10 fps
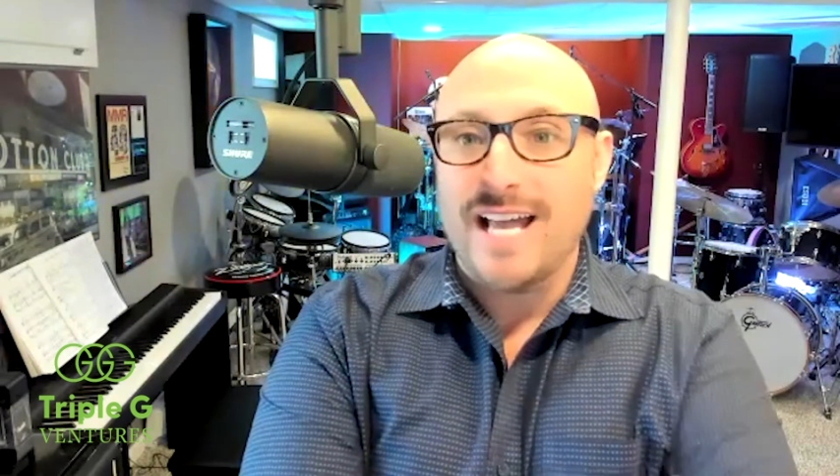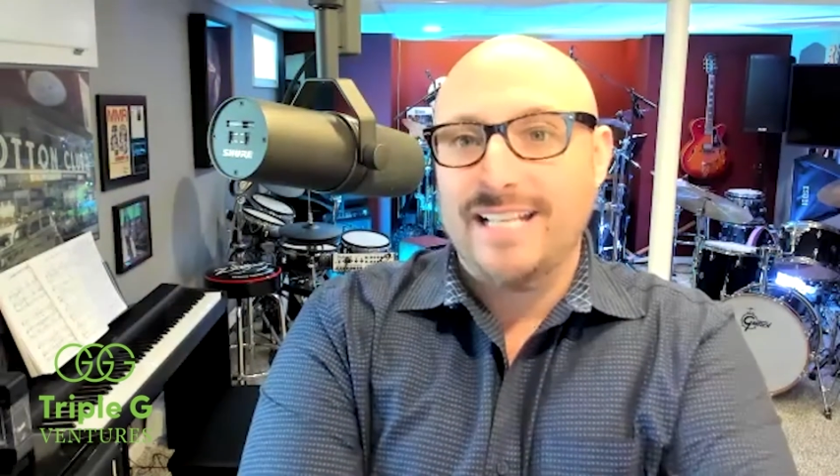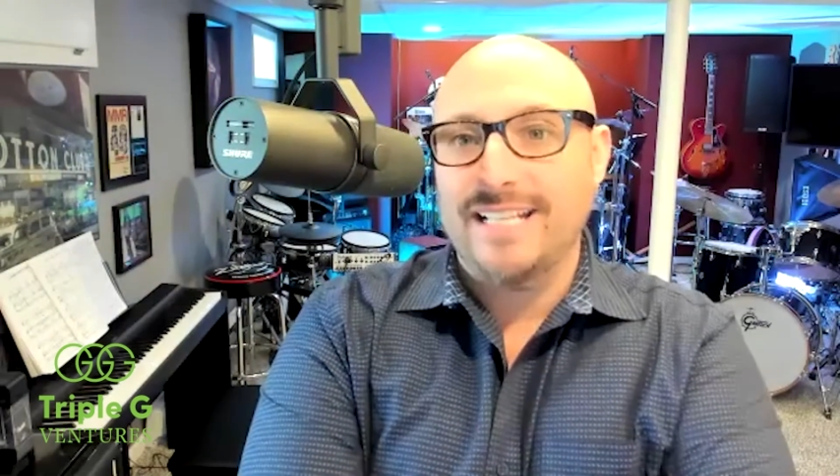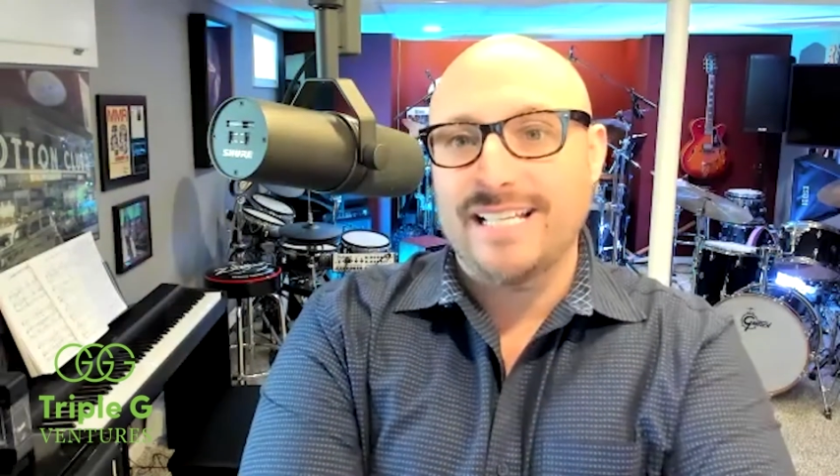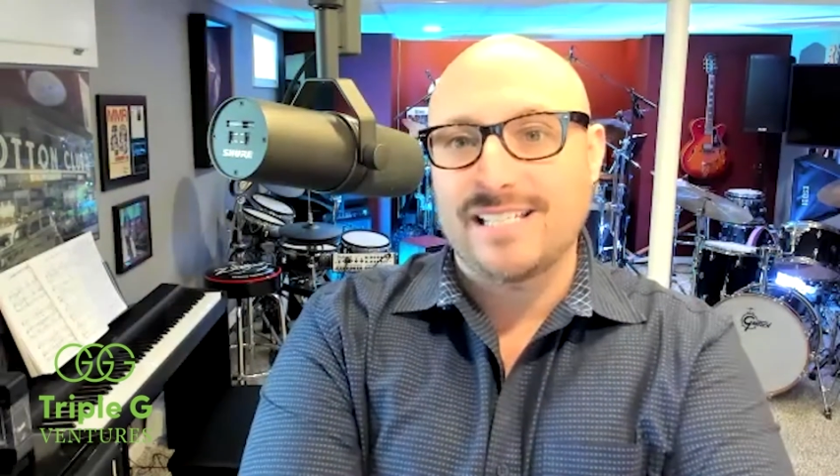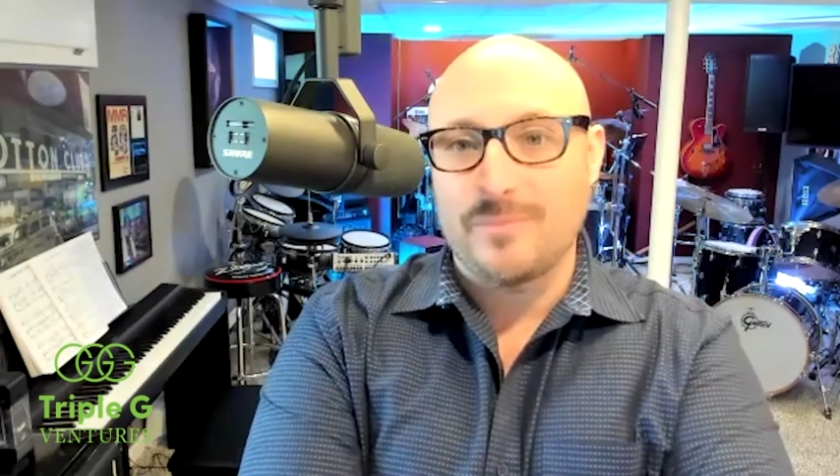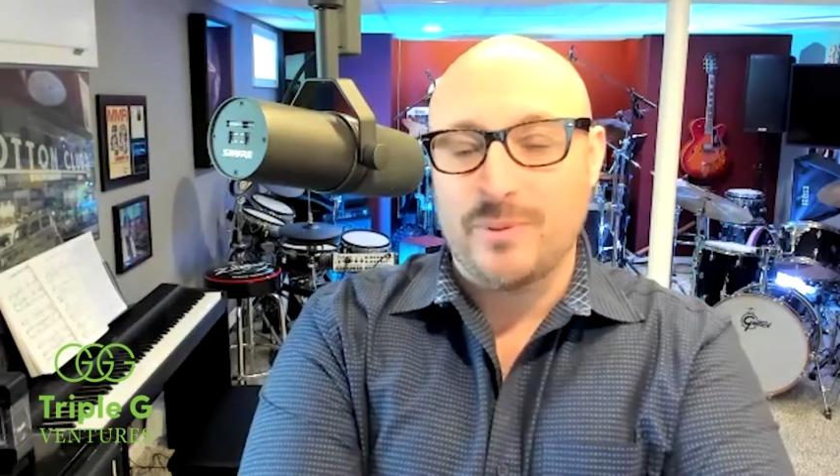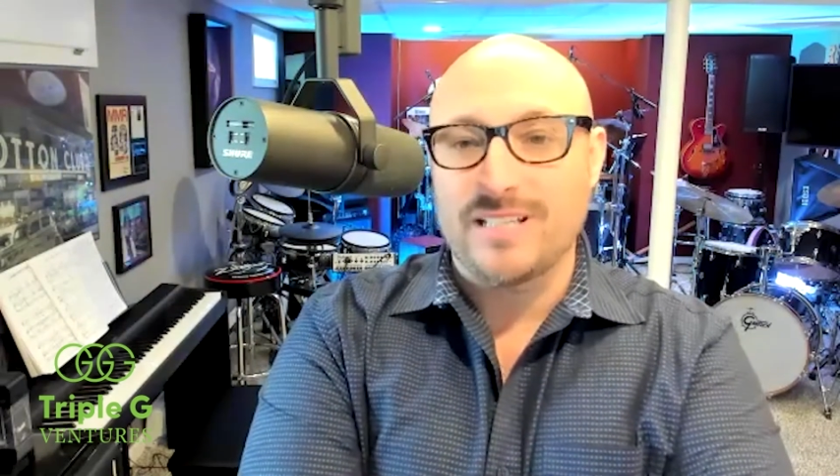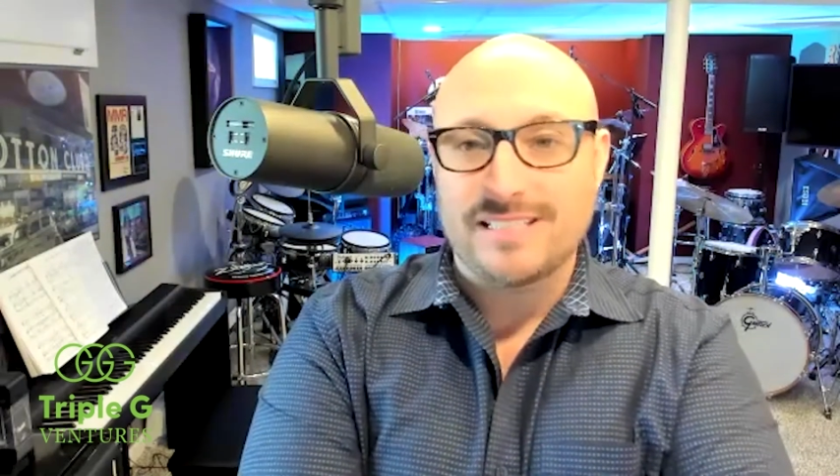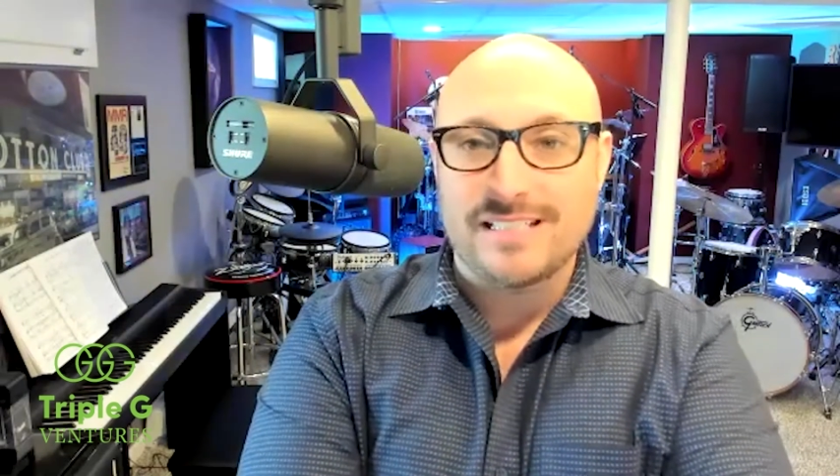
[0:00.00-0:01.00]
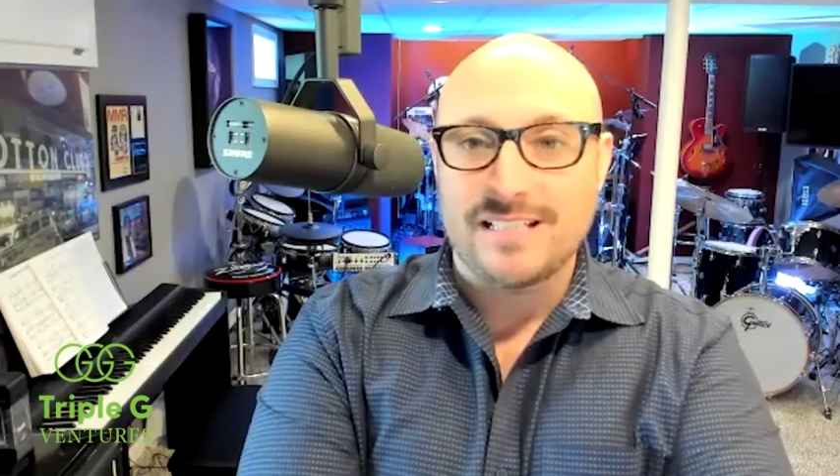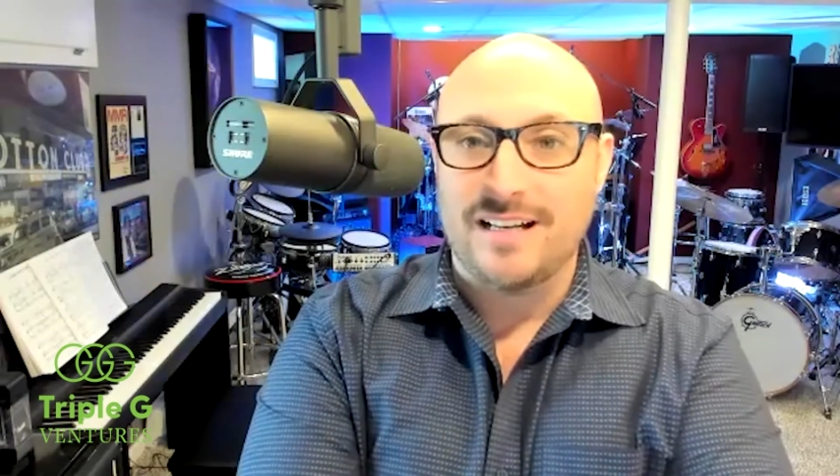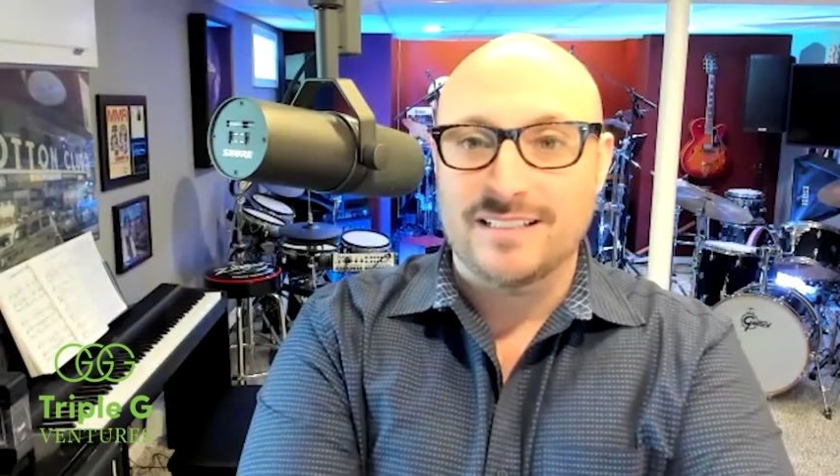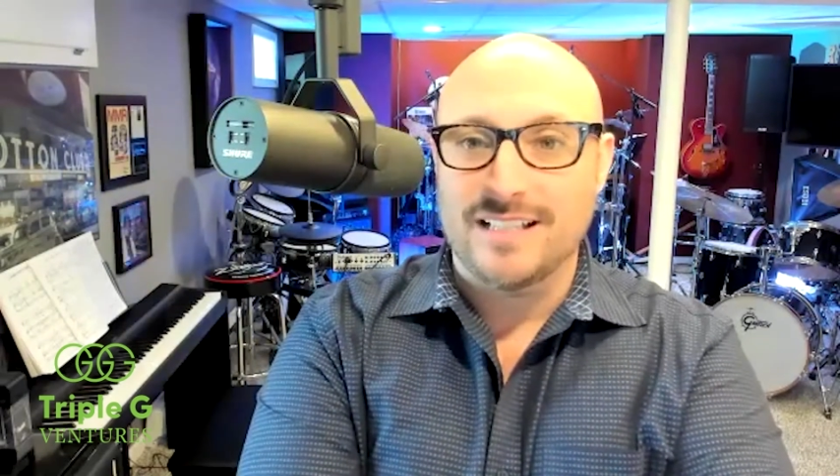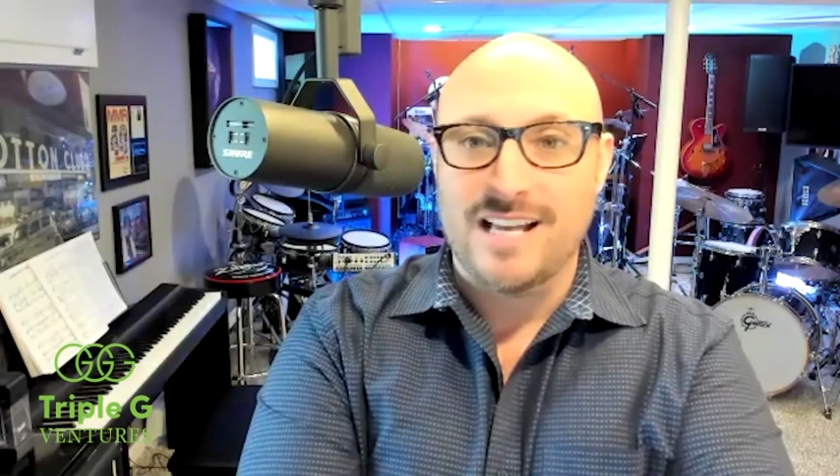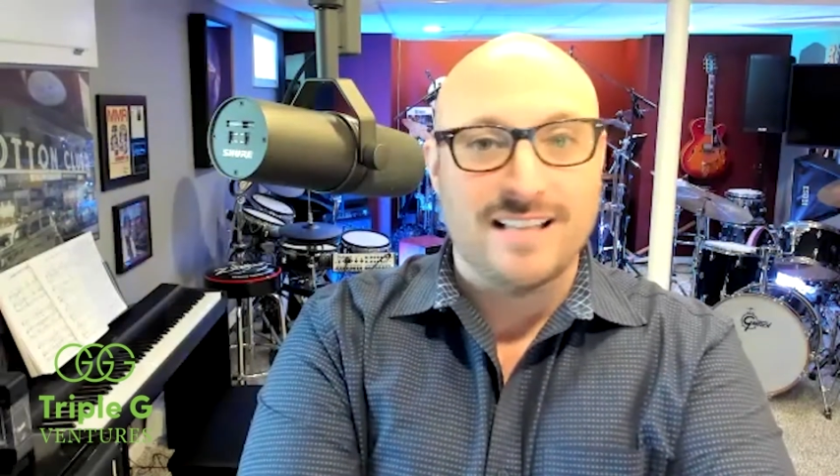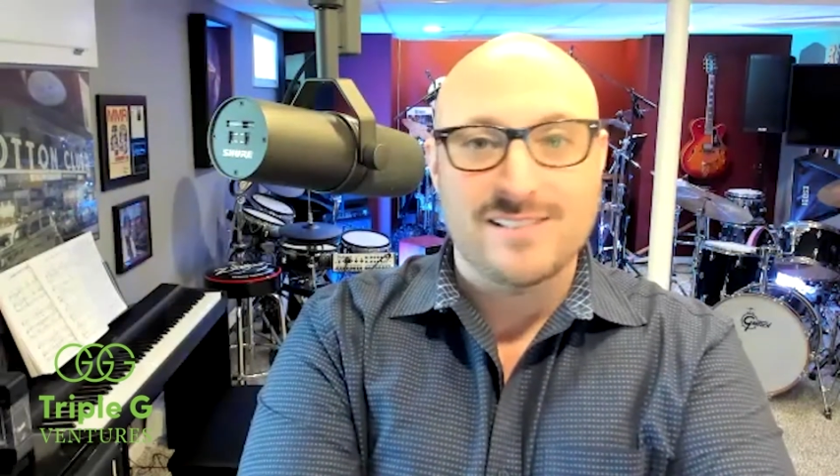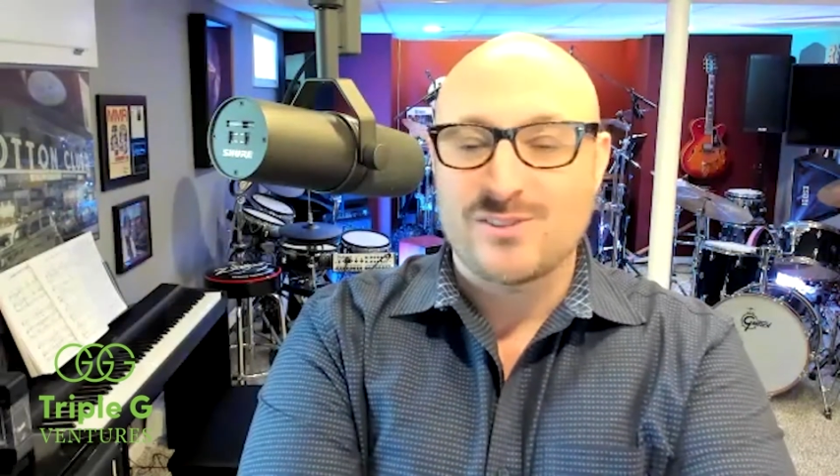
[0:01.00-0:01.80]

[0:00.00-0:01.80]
and EZPT online?